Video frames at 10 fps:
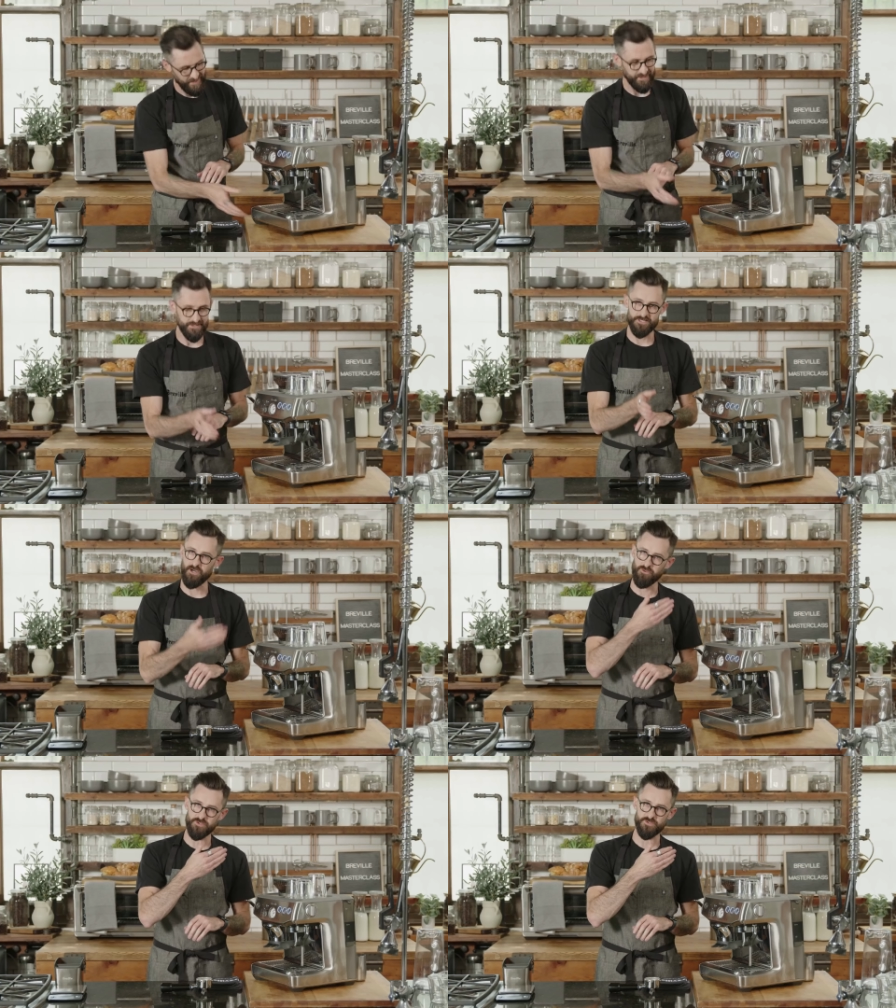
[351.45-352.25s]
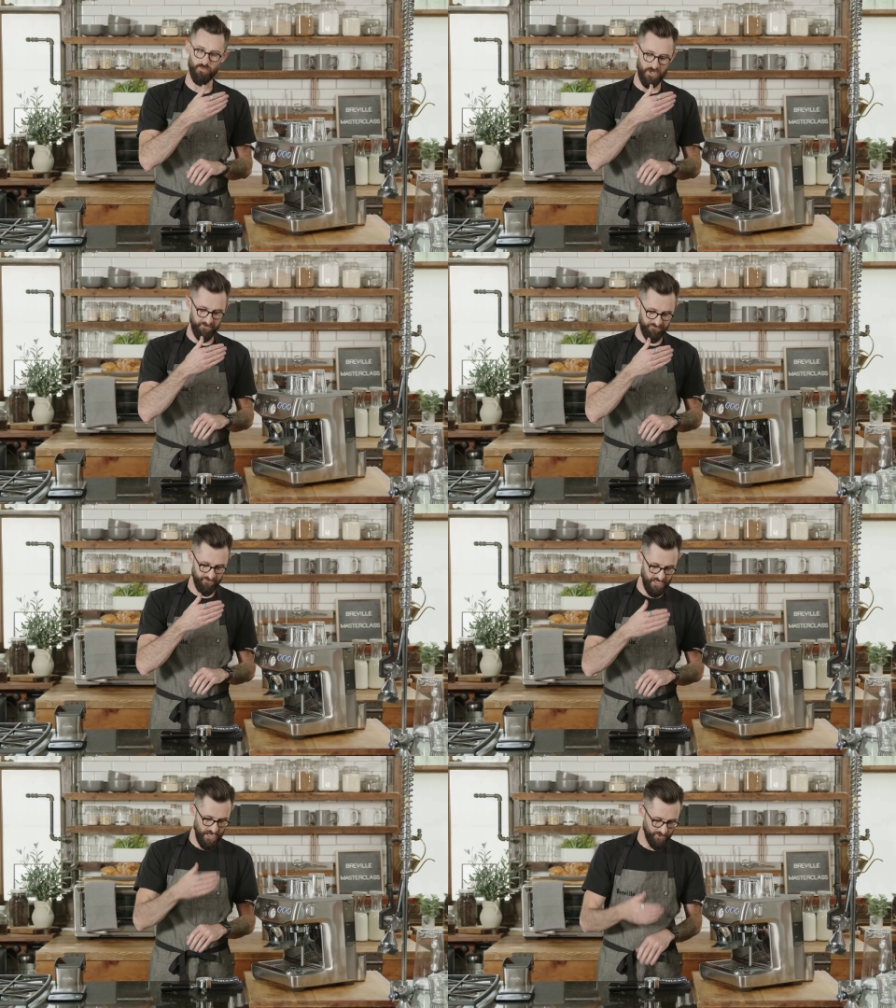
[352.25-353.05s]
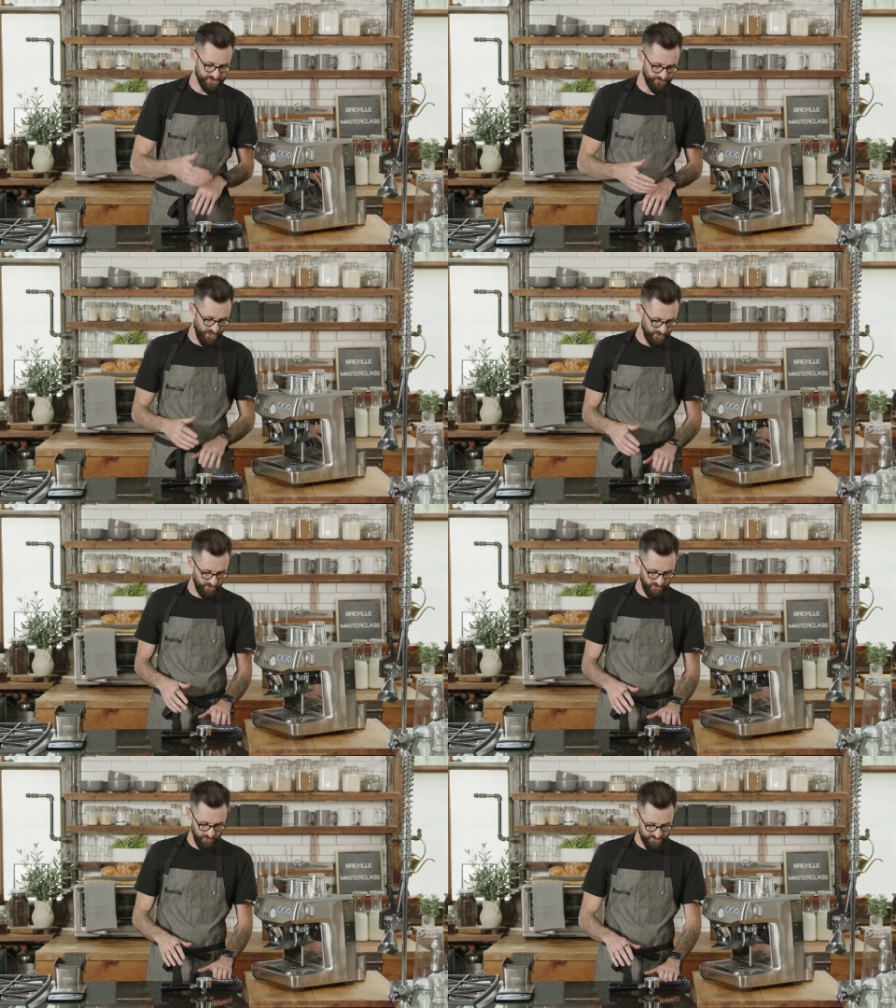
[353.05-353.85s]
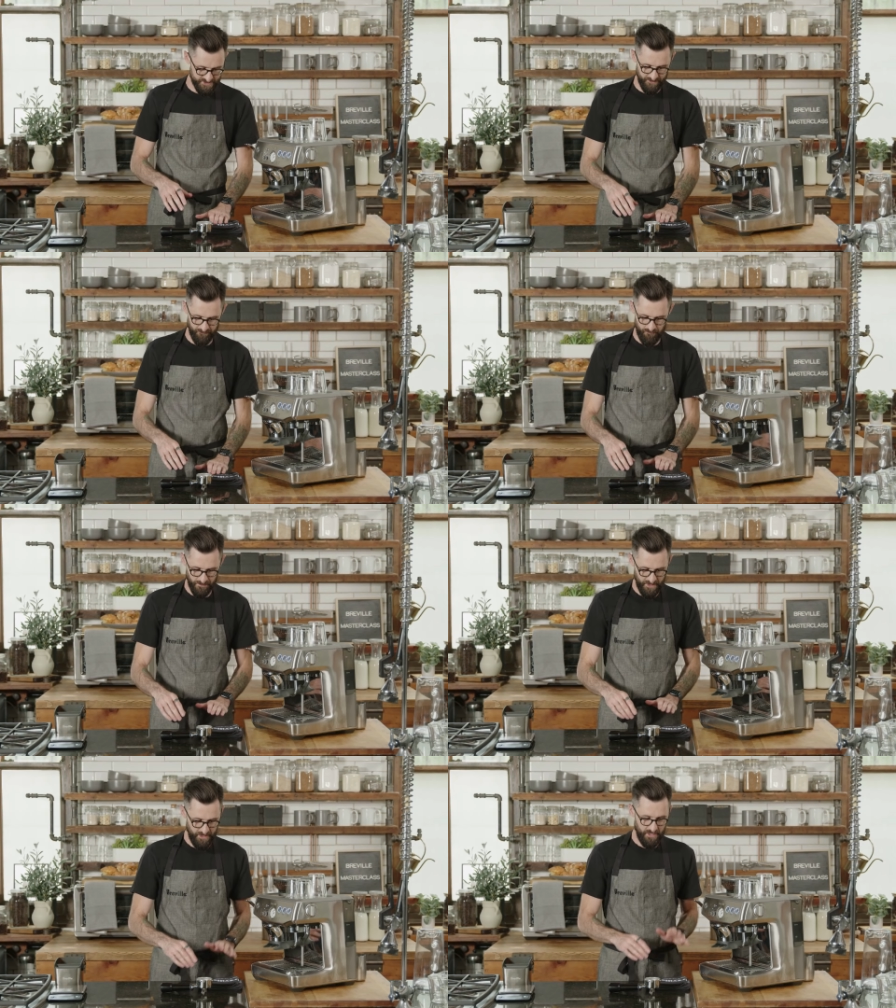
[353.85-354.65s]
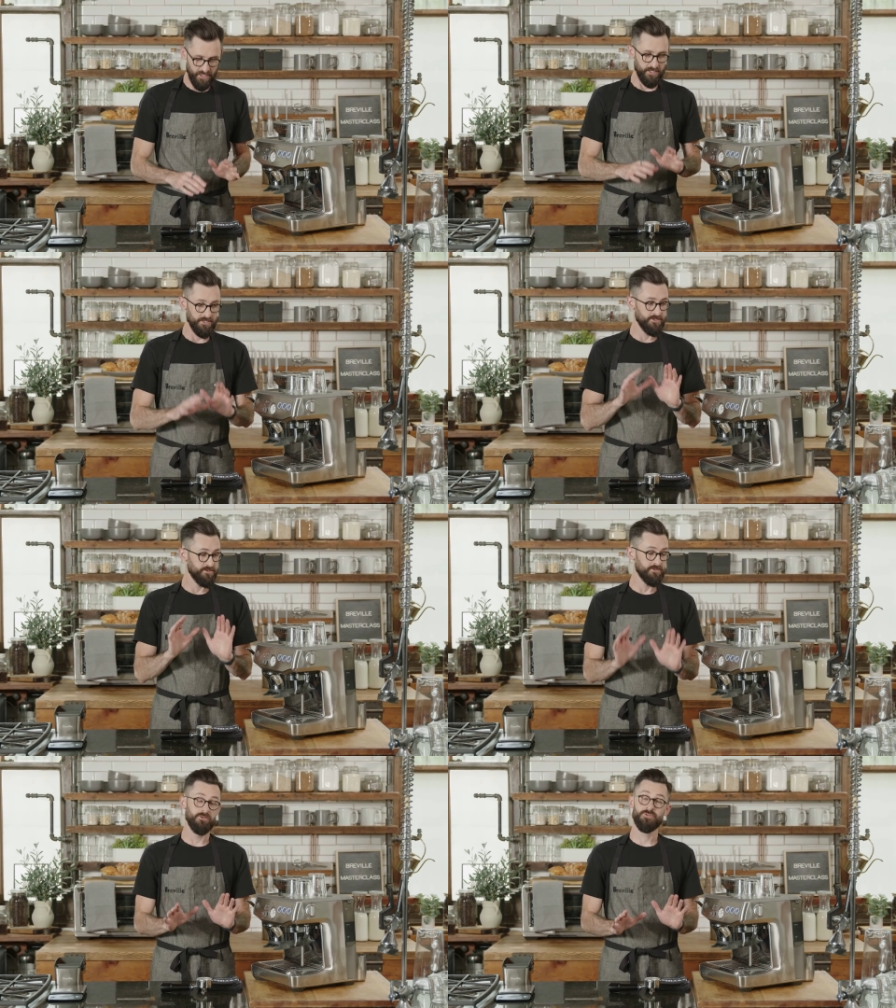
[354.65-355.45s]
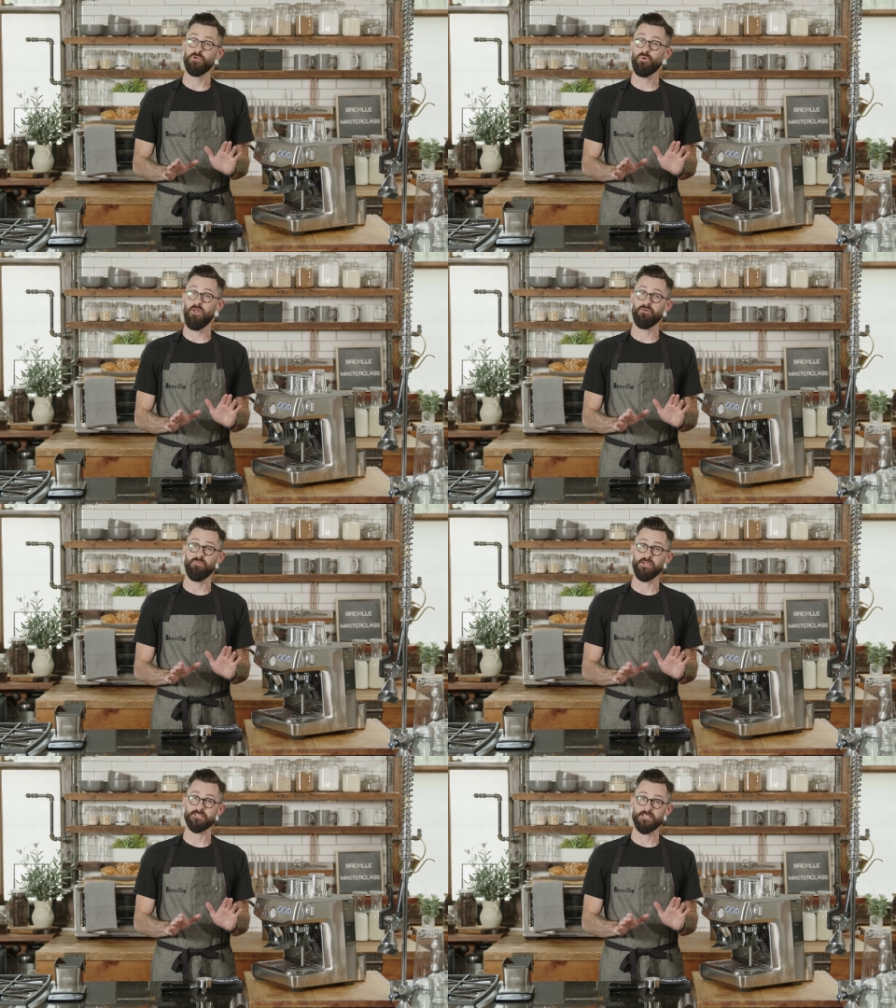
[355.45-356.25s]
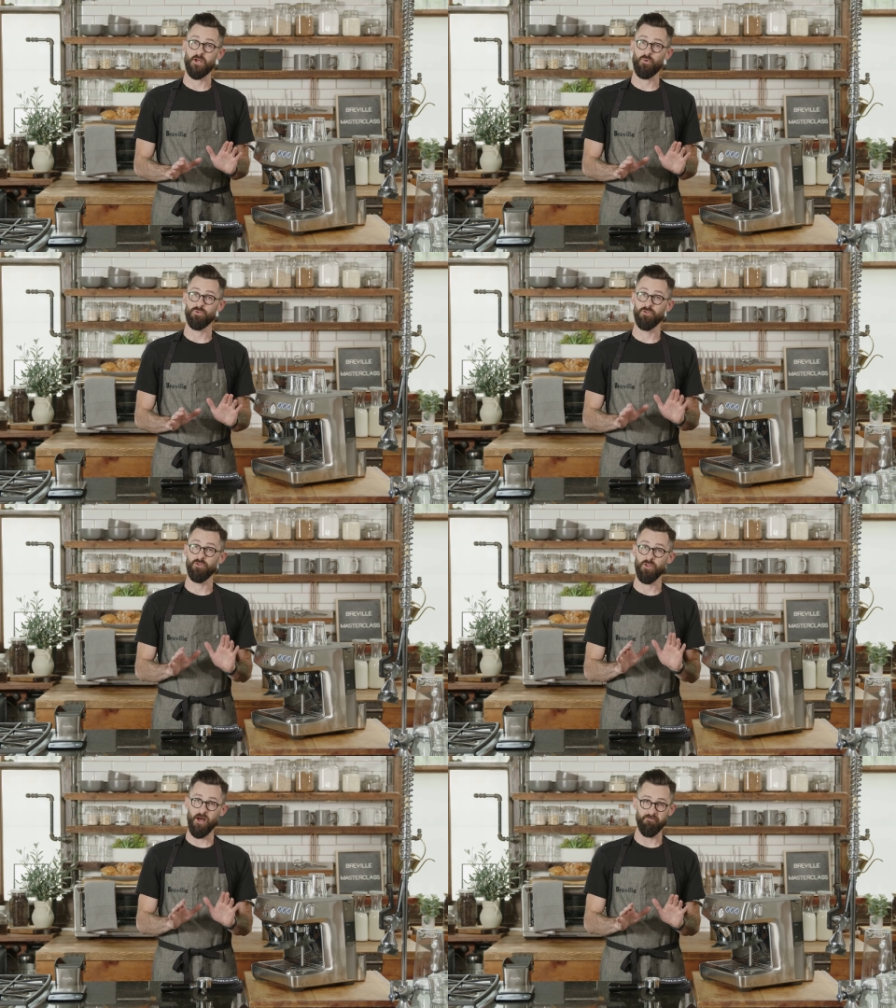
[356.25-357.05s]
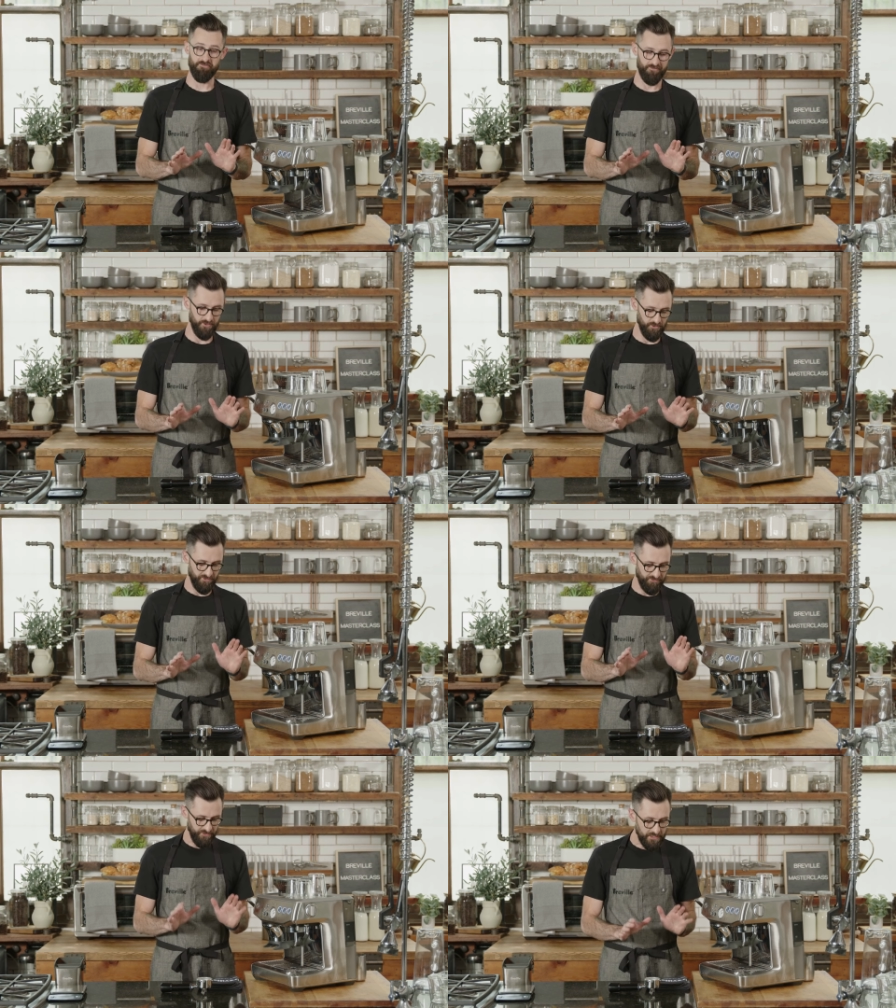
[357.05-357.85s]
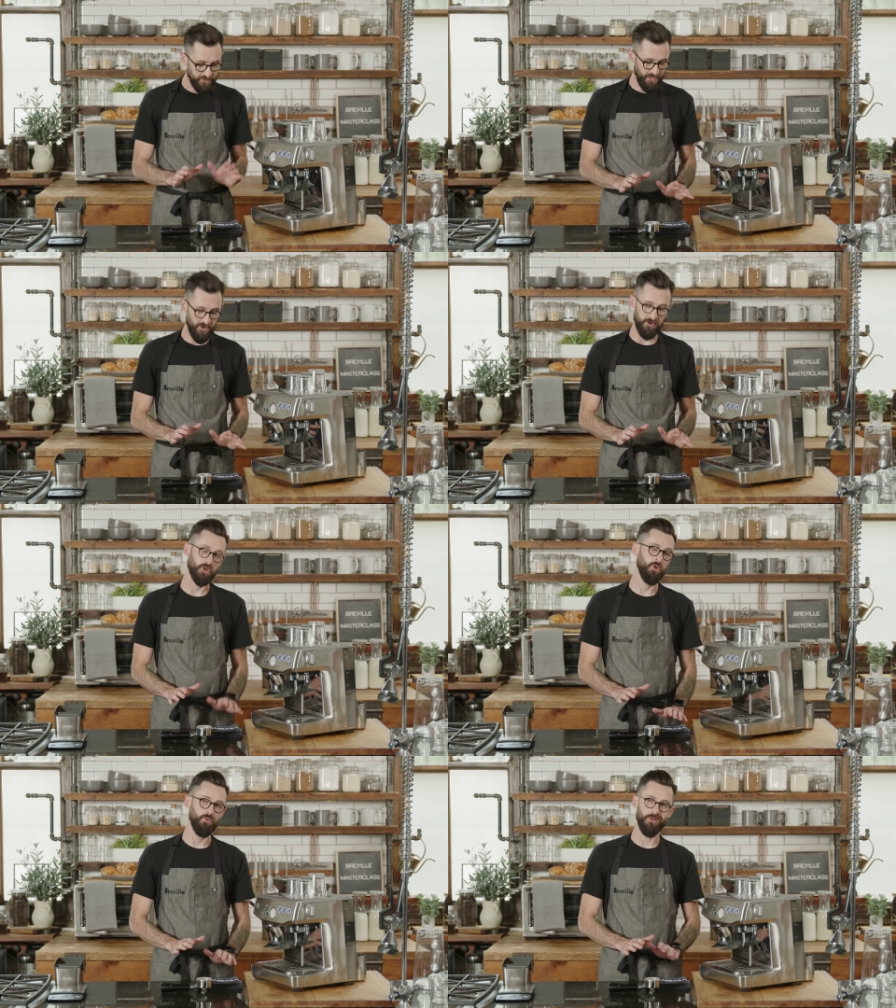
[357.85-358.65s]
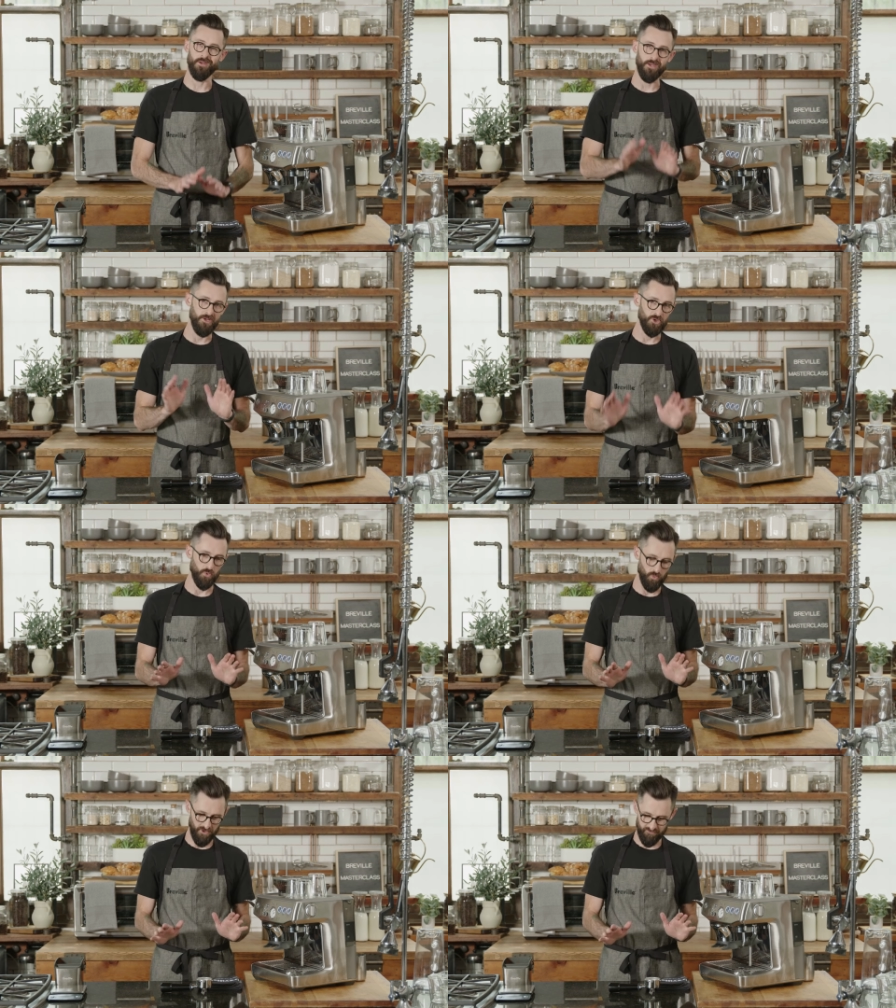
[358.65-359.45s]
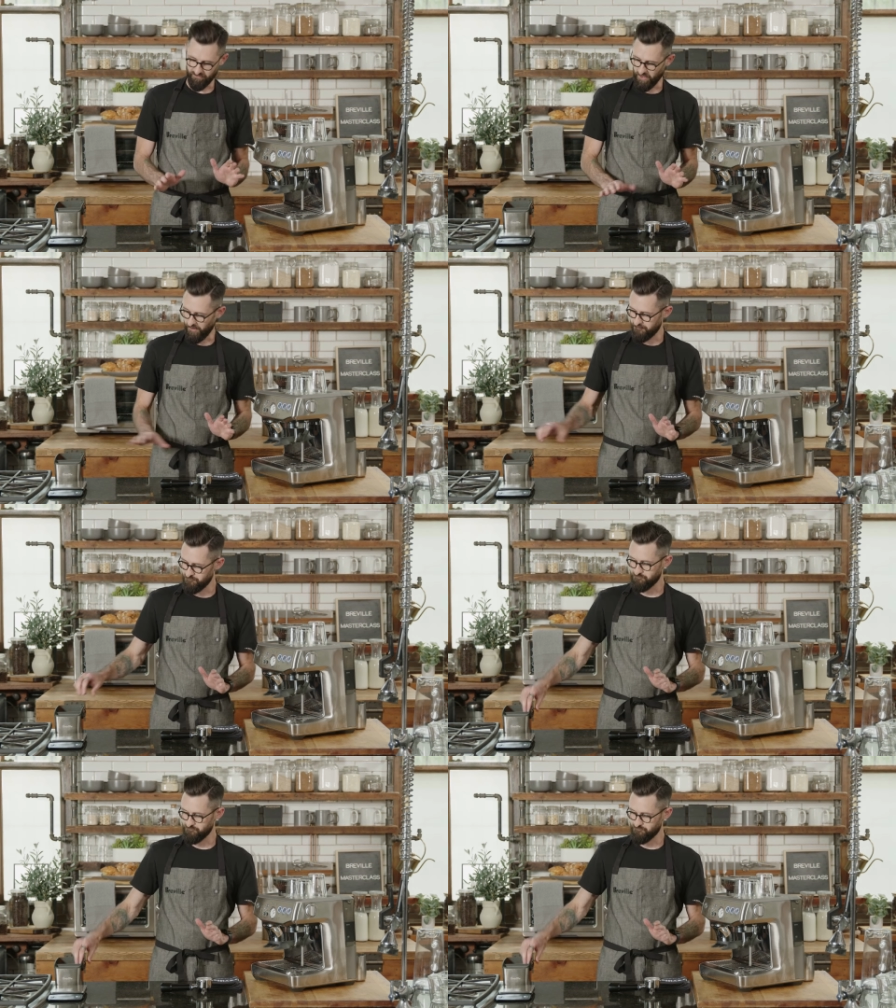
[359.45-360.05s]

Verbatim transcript: I can tuck those away for now because I'm not gonna use them. Two other things that I would love for you to think about including in your workflow.